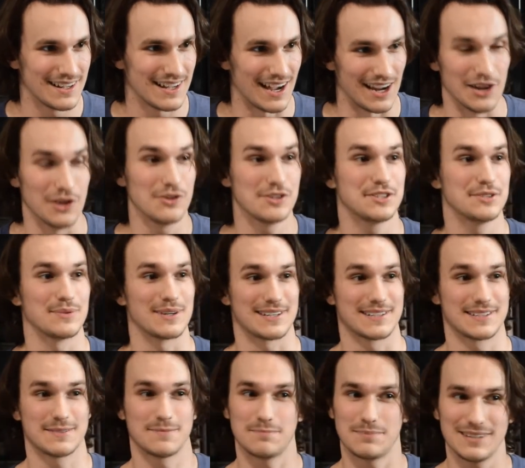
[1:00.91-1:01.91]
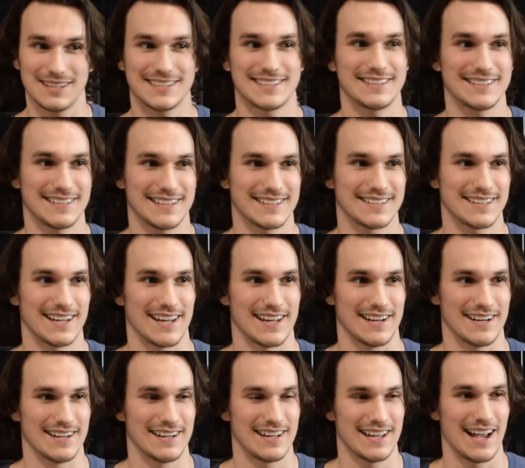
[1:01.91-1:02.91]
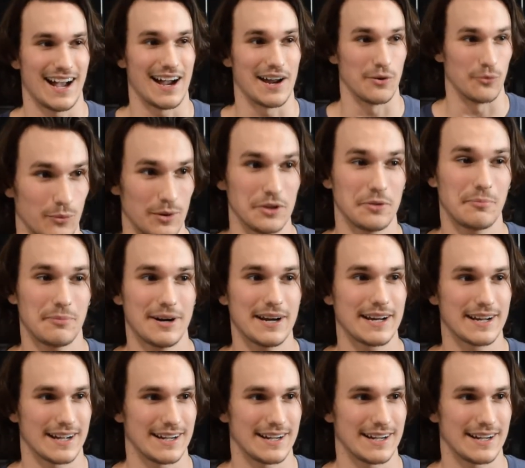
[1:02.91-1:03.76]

I also explicitly said I will bring